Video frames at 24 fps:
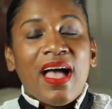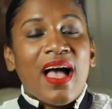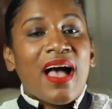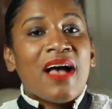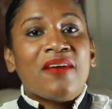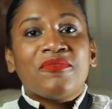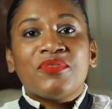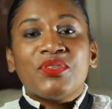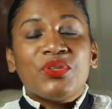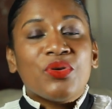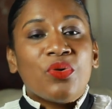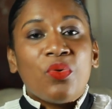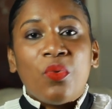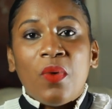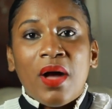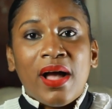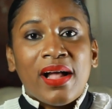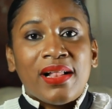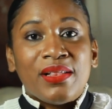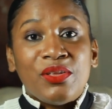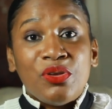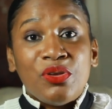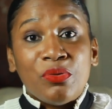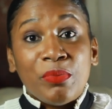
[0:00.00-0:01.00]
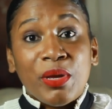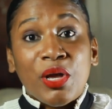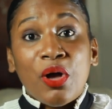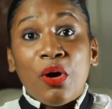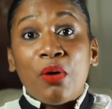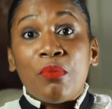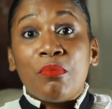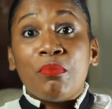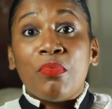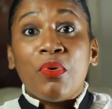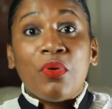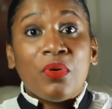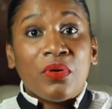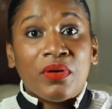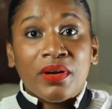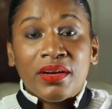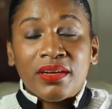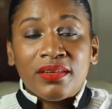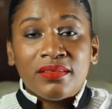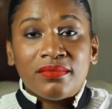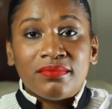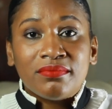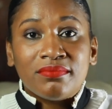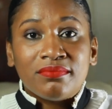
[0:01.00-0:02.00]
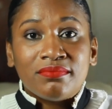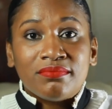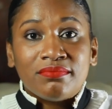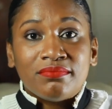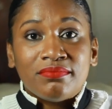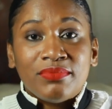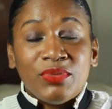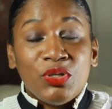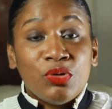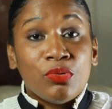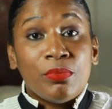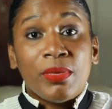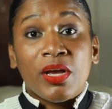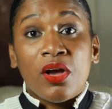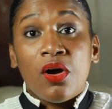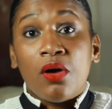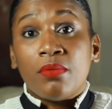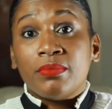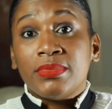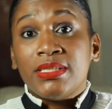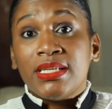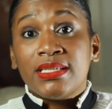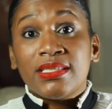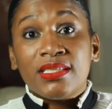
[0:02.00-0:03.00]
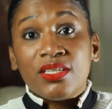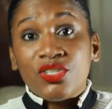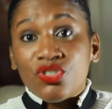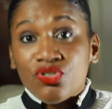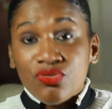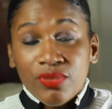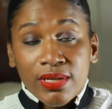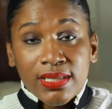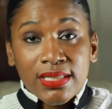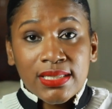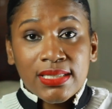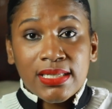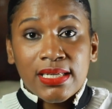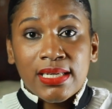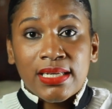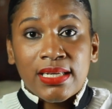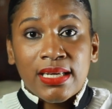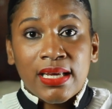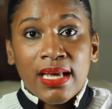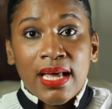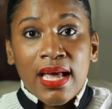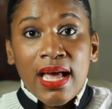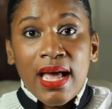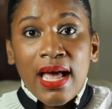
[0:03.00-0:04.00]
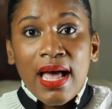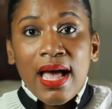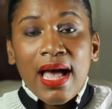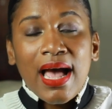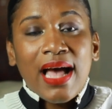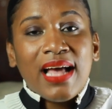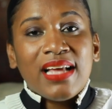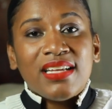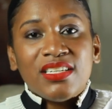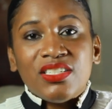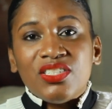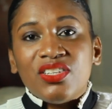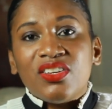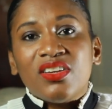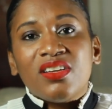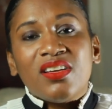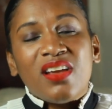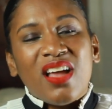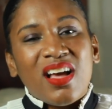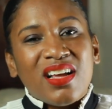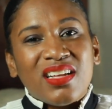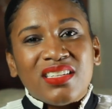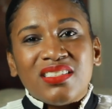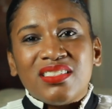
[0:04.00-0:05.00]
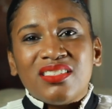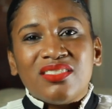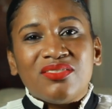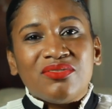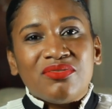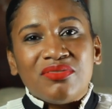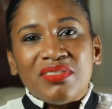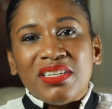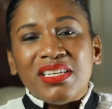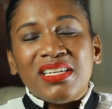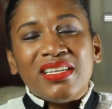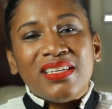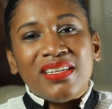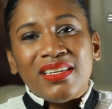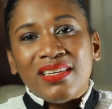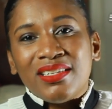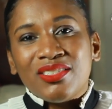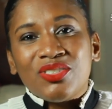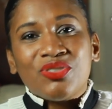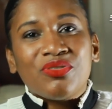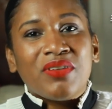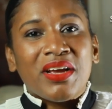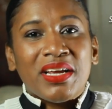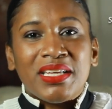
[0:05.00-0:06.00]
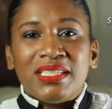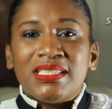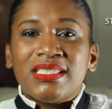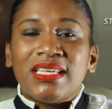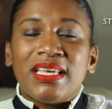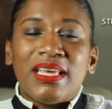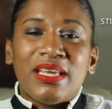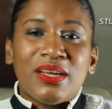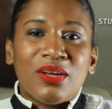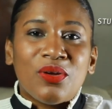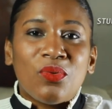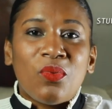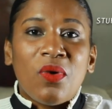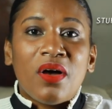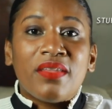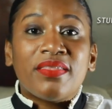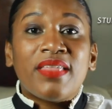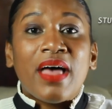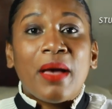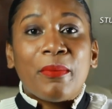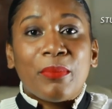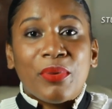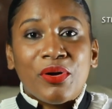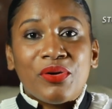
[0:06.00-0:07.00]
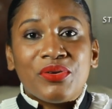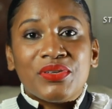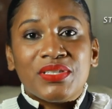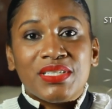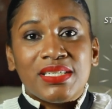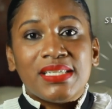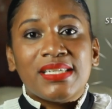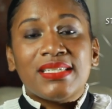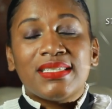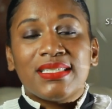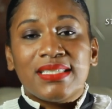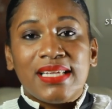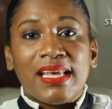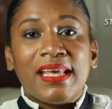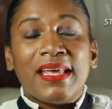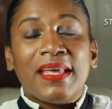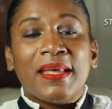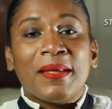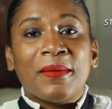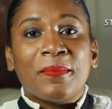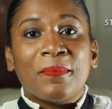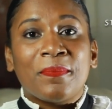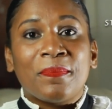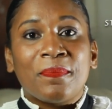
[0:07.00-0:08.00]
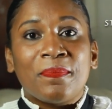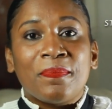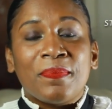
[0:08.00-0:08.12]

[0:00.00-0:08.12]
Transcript: After a while, you become bored, you become disinterested, and you're not really trying to hear what that person is saying.